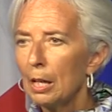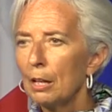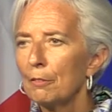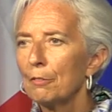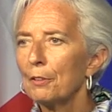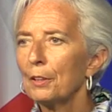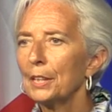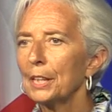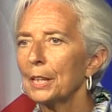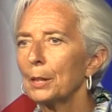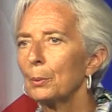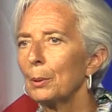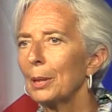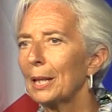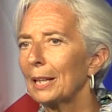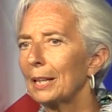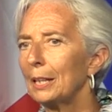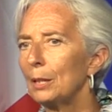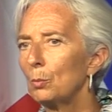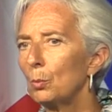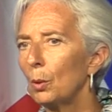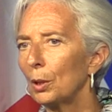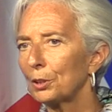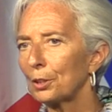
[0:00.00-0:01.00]
Very
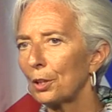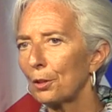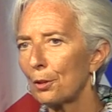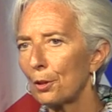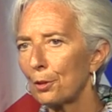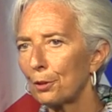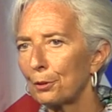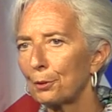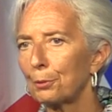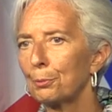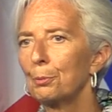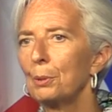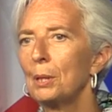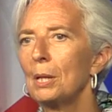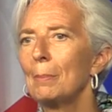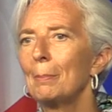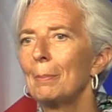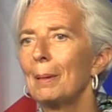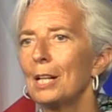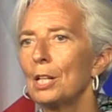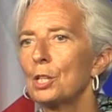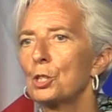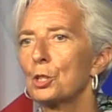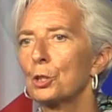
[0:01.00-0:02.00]
quickly, what are the three
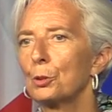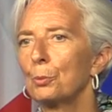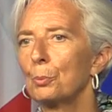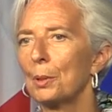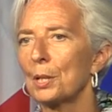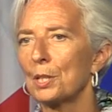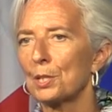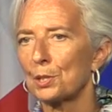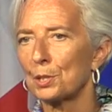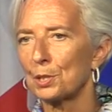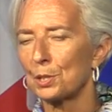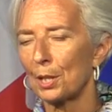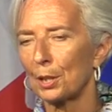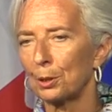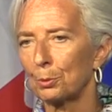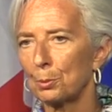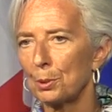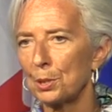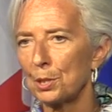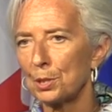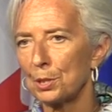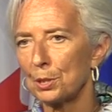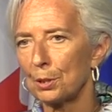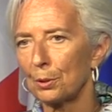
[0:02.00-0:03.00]
major risks that
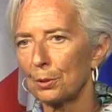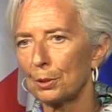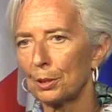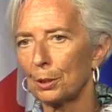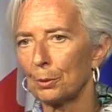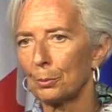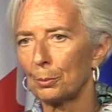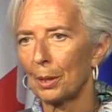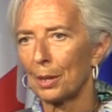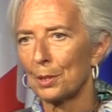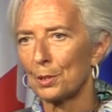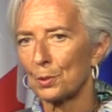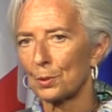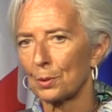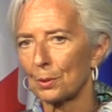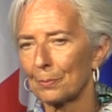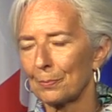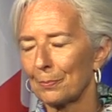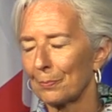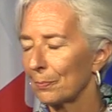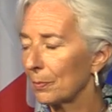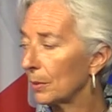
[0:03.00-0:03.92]
we see on the horizon?